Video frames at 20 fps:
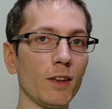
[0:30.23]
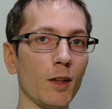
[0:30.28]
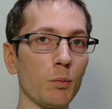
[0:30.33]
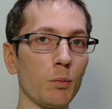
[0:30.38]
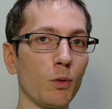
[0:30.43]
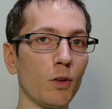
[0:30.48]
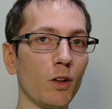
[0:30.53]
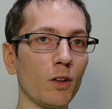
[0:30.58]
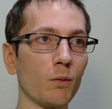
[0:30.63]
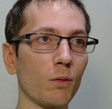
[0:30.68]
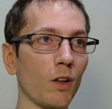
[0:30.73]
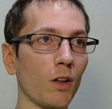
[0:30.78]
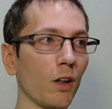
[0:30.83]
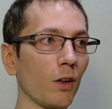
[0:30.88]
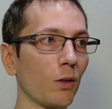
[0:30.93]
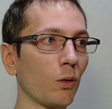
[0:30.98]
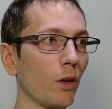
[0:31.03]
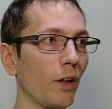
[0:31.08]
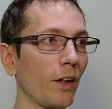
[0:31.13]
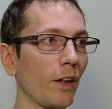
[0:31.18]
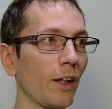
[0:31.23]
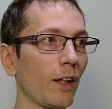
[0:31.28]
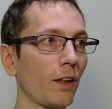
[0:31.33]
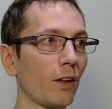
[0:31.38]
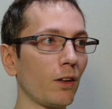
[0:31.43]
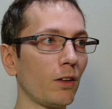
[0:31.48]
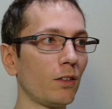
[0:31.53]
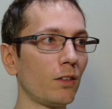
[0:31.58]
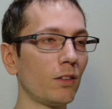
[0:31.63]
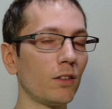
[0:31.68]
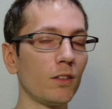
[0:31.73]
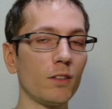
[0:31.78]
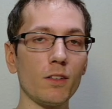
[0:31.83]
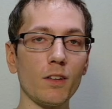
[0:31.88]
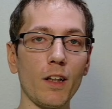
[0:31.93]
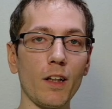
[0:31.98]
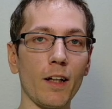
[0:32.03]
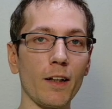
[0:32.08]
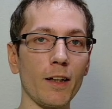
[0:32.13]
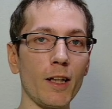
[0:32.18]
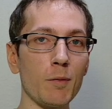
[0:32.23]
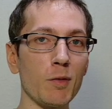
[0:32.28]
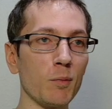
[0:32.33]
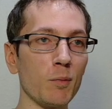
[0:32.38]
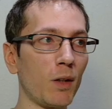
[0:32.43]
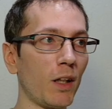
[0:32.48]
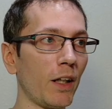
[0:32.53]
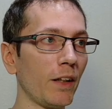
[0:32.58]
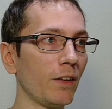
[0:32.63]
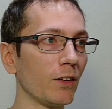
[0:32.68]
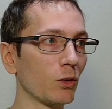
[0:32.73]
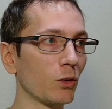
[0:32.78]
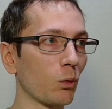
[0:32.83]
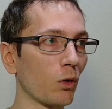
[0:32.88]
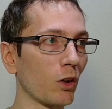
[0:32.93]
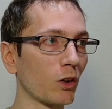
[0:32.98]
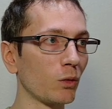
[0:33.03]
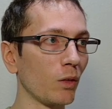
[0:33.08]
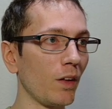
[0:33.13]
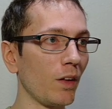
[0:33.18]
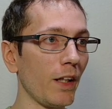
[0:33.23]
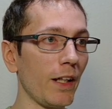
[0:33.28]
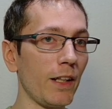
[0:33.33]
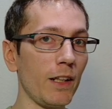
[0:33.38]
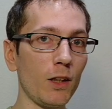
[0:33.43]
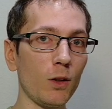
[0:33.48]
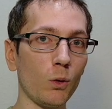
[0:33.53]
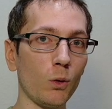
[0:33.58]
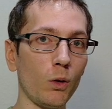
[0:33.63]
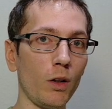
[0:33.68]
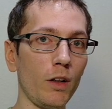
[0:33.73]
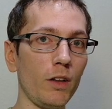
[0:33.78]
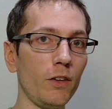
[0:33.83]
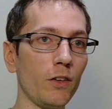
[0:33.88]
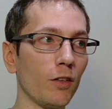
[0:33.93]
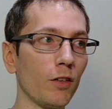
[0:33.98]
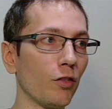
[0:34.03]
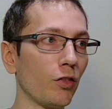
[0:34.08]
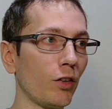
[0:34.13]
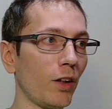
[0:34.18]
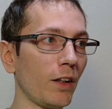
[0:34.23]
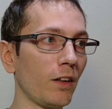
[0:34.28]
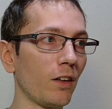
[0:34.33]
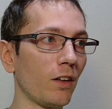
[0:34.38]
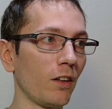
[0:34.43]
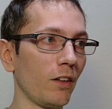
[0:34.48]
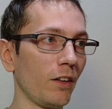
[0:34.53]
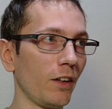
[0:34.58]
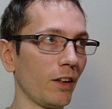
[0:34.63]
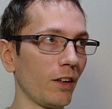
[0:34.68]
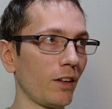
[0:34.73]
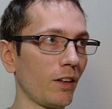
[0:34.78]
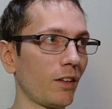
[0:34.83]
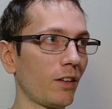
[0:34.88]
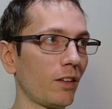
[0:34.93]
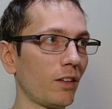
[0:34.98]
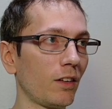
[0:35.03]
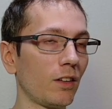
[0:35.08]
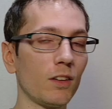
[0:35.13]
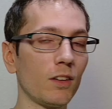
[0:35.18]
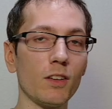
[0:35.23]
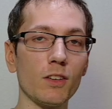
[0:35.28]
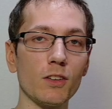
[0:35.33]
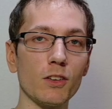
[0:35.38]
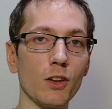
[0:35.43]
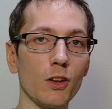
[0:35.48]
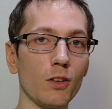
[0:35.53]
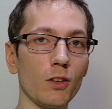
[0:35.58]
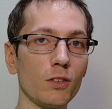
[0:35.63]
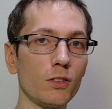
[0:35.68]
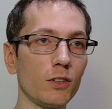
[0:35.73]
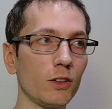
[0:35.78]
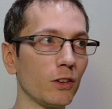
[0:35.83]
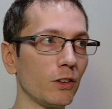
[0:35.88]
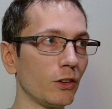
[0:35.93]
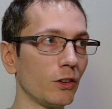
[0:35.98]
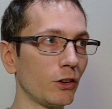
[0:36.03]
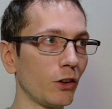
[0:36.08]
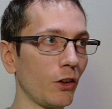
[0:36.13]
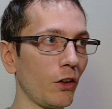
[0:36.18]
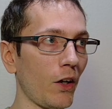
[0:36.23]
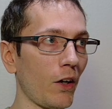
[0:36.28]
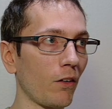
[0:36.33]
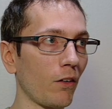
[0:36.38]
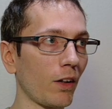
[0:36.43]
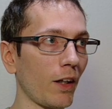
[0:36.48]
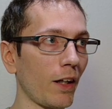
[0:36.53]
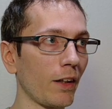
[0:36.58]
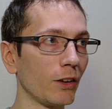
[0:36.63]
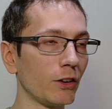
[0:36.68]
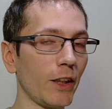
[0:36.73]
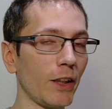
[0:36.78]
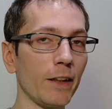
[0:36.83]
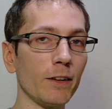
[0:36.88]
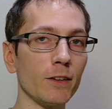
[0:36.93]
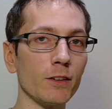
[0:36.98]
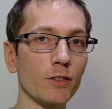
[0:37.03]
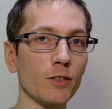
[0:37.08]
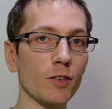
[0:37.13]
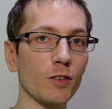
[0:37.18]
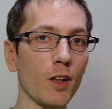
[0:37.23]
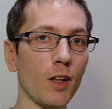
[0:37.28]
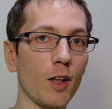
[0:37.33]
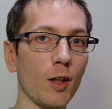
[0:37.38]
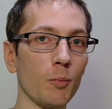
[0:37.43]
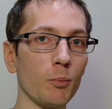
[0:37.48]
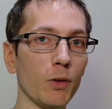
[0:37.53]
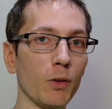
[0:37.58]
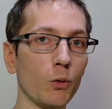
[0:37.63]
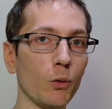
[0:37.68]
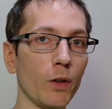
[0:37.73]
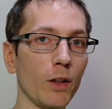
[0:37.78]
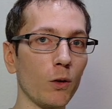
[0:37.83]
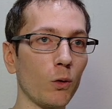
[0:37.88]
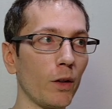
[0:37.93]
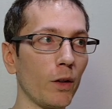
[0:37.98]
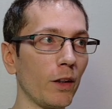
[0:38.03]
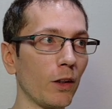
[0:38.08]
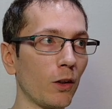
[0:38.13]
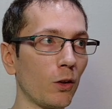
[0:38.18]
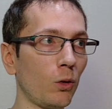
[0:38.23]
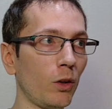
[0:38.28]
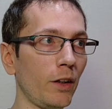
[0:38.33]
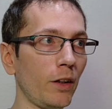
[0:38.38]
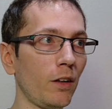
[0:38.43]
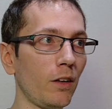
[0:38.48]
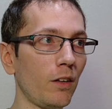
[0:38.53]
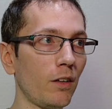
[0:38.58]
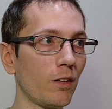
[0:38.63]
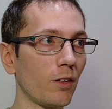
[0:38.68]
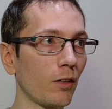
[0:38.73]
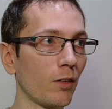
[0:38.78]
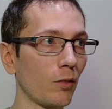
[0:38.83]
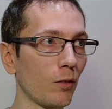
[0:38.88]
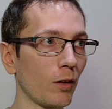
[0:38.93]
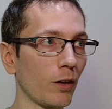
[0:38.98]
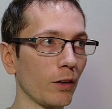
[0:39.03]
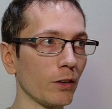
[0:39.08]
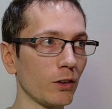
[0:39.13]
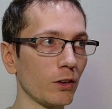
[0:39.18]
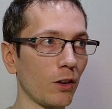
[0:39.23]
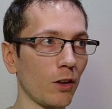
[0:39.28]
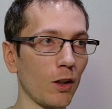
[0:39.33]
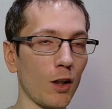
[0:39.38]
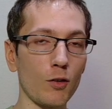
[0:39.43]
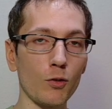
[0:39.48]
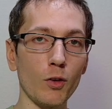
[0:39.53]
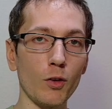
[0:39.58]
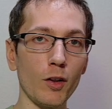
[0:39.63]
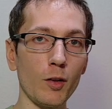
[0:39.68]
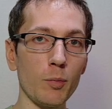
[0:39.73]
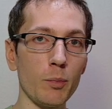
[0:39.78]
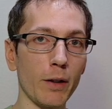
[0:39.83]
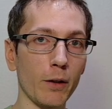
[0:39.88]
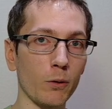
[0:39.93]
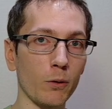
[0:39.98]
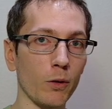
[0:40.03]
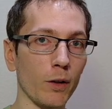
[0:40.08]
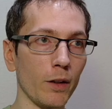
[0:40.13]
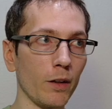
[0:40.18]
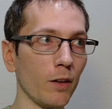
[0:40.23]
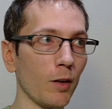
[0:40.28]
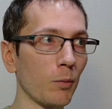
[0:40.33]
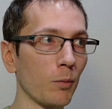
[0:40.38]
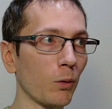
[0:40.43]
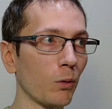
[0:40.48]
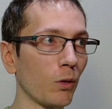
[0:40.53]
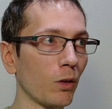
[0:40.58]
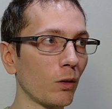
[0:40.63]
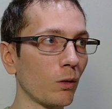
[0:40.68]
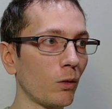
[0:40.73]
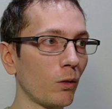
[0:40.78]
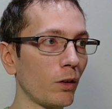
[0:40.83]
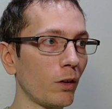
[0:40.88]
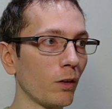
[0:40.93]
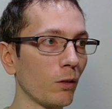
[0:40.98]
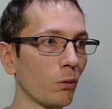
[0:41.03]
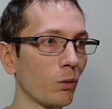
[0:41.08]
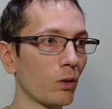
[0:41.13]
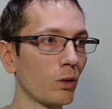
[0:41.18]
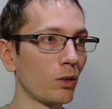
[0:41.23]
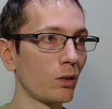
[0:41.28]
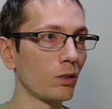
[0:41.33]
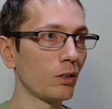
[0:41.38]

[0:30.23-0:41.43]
one, we're on CoinGecko, and keep in mind this works with any coin you can find on here. So, just to show you how it kind of changes between coin to coin, we're going to start off with Bitcoin, #1 coin in the world.